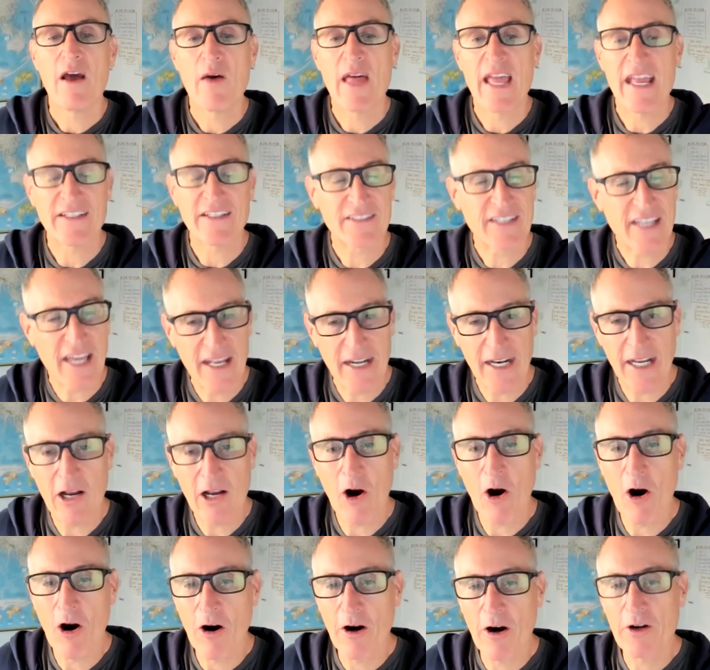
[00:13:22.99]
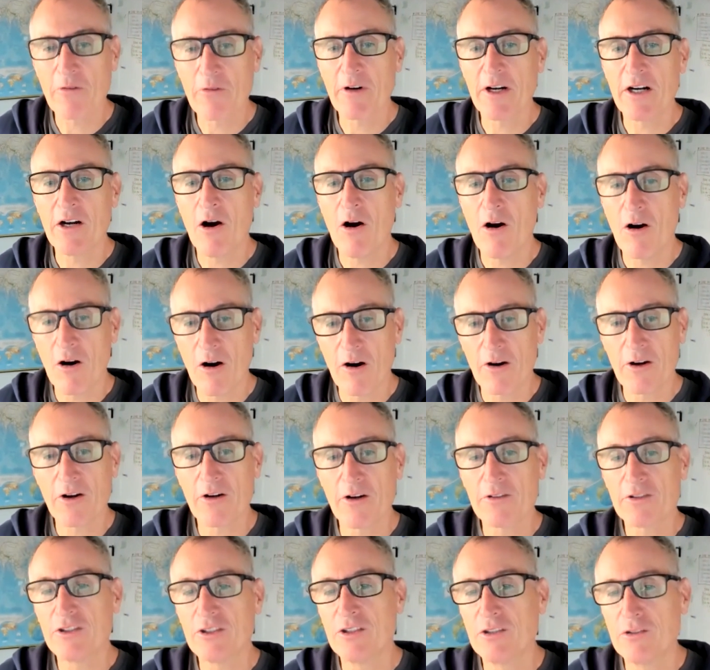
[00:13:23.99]
It's getting harder and
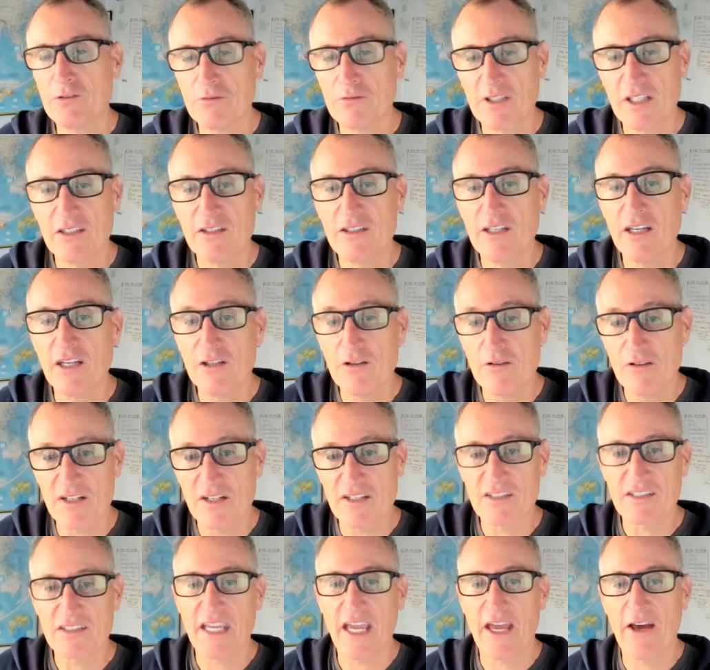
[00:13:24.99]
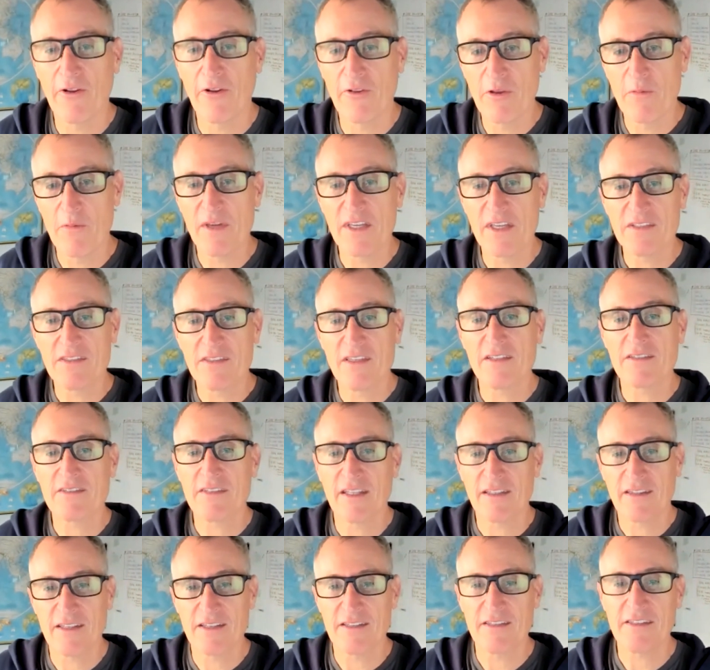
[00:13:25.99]
harder to continue to scale the business
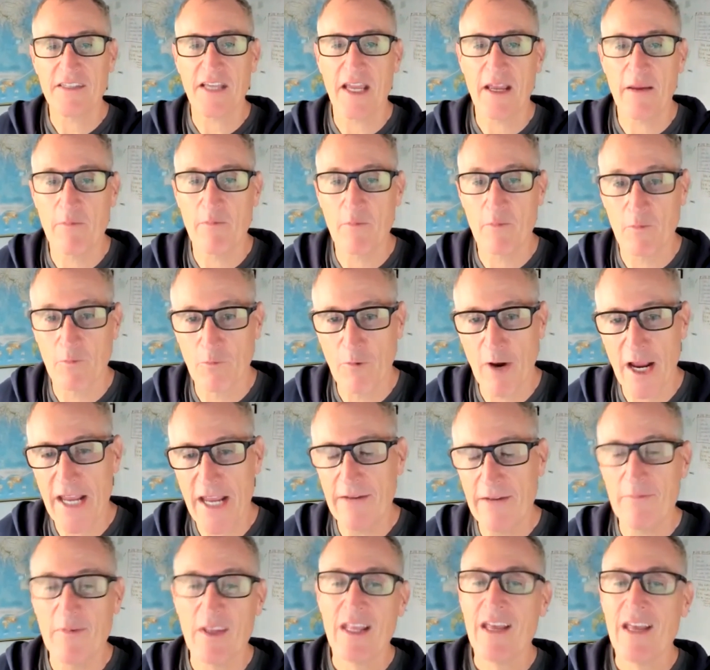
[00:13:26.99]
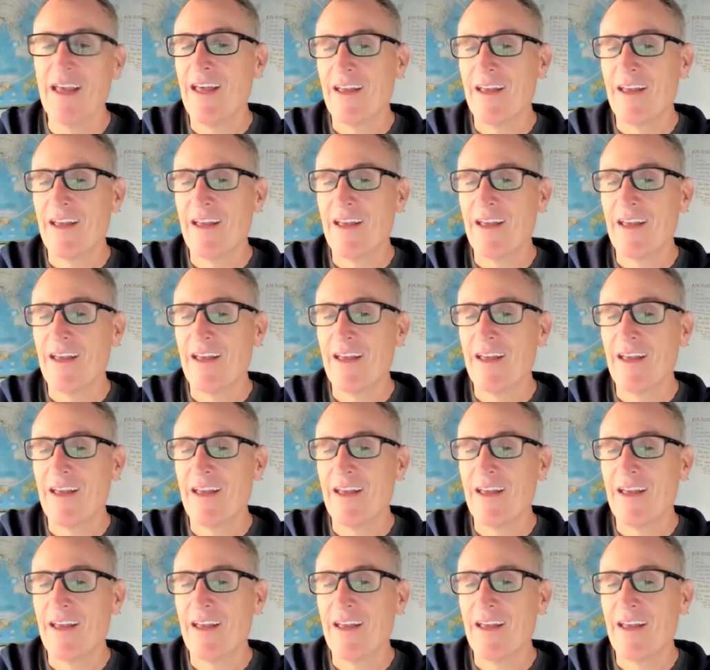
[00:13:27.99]
at the same rate.